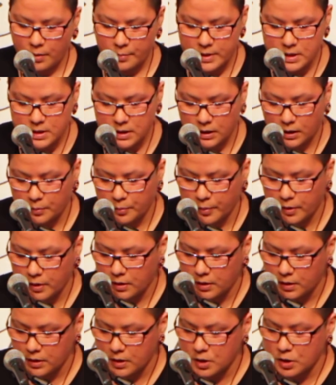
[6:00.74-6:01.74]
our missing and
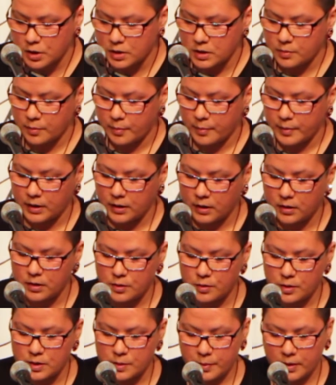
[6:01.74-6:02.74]
murdered Indigenous women and
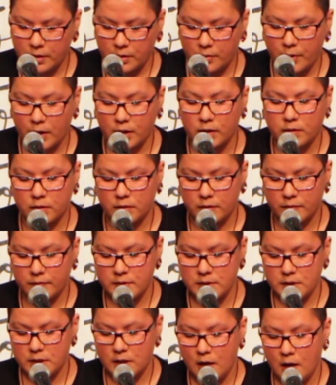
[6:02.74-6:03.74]
Two Spirit
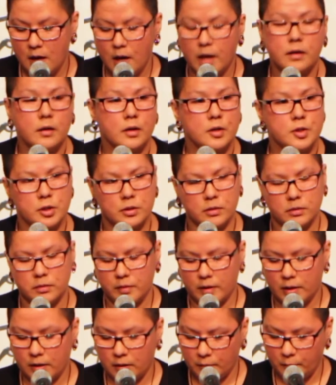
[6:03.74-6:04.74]
relatives, and our
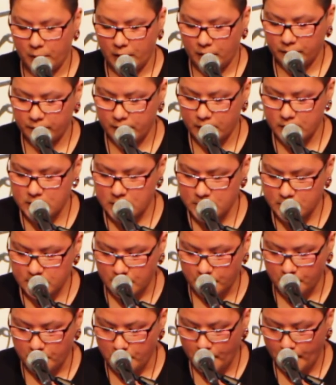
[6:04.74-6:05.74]
children in the welfare
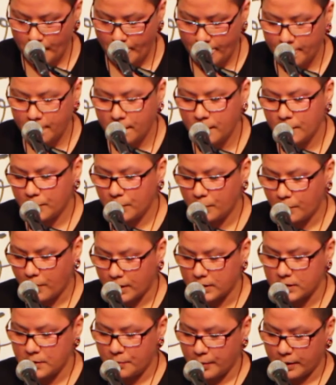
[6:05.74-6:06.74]
system. We
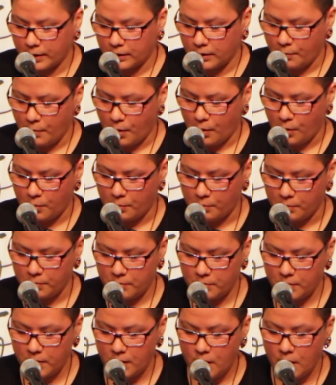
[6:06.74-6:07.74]
want to bring them home.
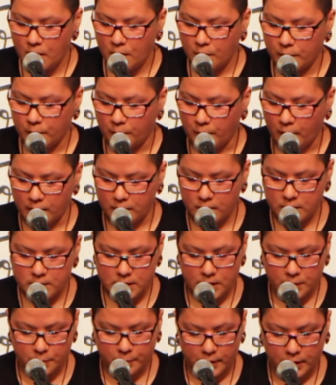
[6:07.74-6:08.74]
We want our
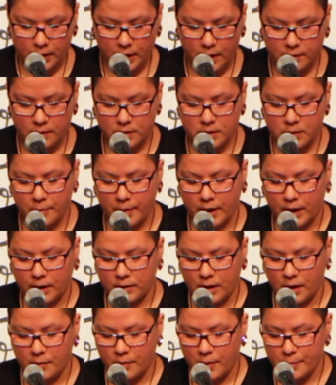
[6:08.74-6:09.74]
teepee and the domain
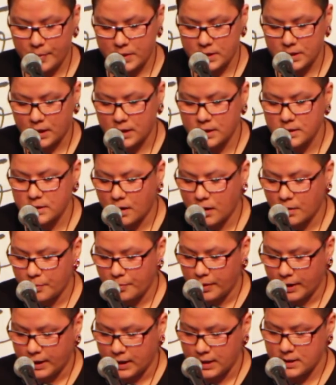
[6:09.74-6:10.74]
that represents our
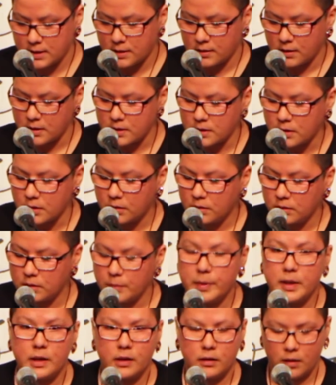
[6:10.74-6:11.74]
place in the circle to
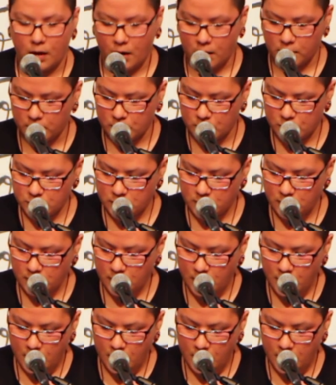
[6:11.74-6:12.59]
be acknowledged,